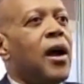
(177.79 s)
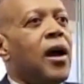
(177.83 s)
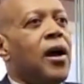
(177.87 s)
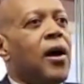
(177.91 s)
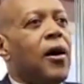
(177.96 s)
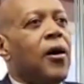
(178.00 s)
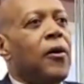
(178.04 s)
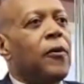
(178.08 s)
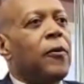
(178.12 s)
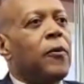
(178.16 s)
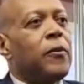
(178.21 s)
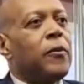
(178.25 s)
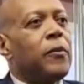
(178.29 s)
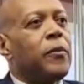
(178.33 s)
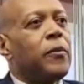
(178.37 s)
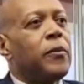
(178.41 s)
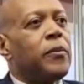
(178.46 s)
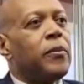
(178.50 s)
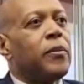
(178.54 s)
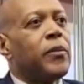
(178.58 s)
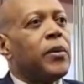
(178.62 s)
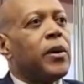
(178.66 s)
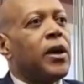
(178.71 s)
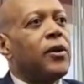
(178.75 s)
Um,
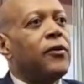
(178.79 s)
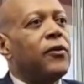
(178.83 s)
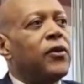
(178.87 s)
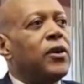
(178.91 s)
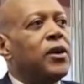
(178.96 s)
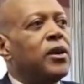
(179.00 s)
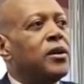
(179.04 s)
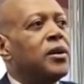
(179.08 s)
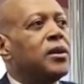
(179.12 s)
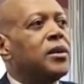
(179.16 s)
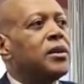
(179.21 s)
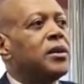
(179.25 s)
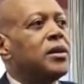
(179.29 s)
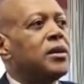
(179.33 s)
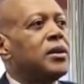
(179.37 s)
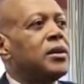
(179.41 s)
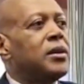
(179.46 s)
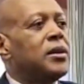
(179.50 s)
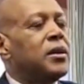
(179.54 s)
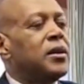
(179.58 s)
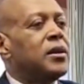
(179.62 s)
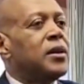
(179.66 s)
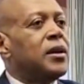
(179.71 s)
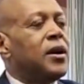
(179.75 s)
I feel
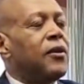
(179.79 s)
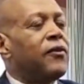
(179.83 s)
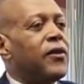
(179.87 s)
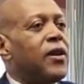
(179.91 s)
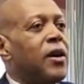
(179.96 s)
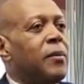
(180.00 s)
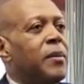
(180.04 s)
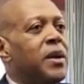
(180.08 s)
I've